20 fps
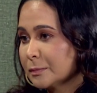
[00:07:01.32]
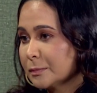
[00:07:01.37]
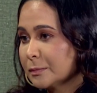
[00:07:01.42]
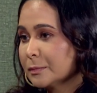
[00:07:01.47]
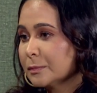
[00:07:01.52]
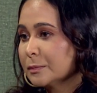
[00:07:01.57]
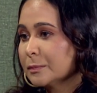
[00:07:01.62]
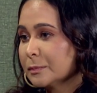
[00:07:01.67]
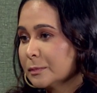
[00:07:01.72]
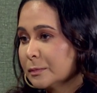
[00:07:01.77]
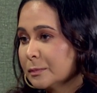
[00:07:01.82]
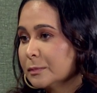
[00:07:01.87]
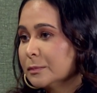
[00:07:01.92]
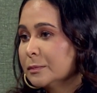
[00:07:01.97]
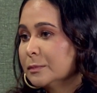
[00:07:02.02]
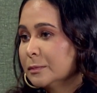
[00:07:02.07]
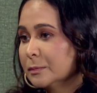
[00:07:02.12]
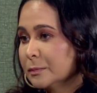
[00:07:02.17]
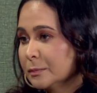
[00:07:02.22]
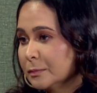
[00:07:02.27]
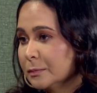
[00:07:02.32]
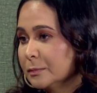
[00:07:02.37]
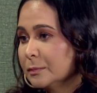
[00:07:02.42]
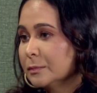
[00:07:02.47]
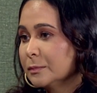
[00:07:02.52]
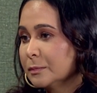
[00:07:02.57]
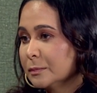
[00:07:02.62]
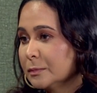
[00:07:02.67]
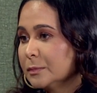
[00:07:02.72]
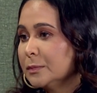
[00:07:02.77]
normal food
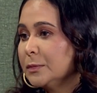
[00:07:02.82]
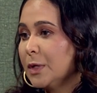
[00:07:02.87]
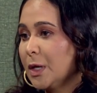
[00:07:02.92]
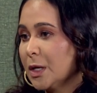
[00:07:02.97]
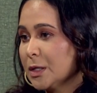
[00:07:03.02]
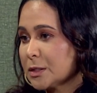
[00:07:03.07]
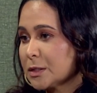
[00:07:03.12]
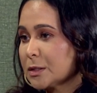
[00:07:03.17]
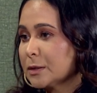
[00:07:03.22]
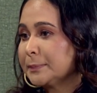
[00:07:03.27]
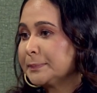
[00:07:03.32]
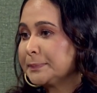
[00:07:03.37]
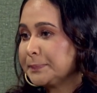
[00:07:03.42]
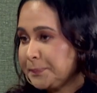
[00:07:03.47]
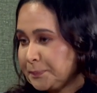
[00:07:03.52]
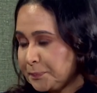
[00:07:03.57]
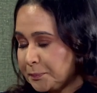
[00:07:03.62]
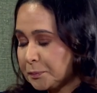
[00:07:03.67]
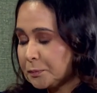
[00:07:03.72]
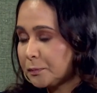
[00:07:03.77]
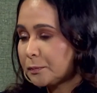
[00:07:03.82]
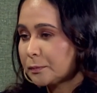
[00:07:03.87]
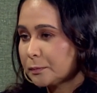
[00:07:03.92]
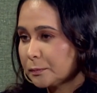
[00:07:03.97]
nutrients, macronutrients, yes.